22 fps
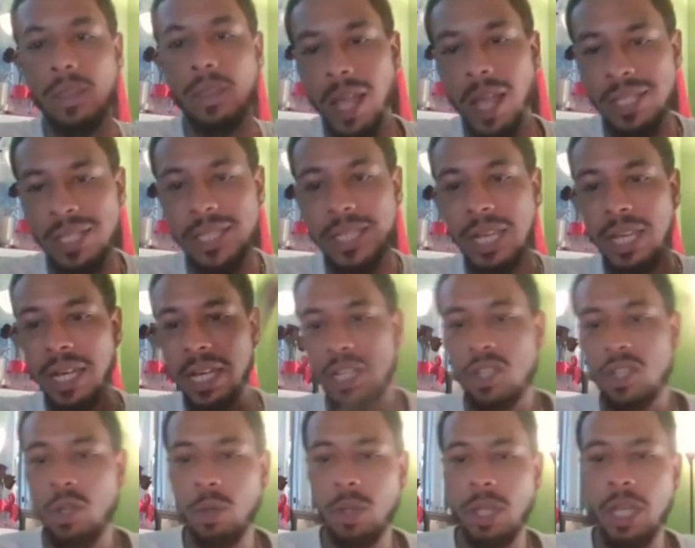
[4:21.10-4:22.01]
Let's get
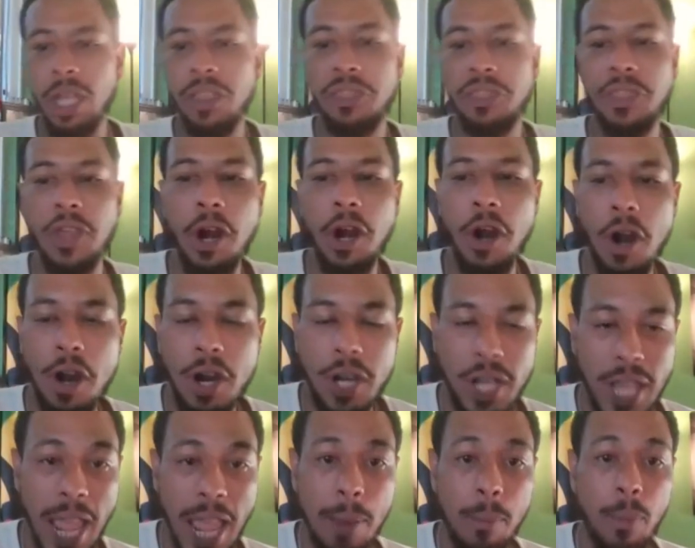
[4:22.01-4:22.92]
into the third
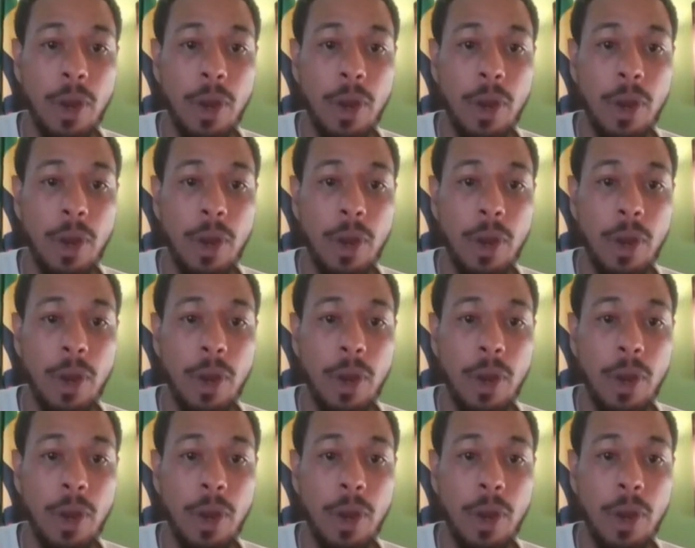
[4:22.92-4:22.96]
game.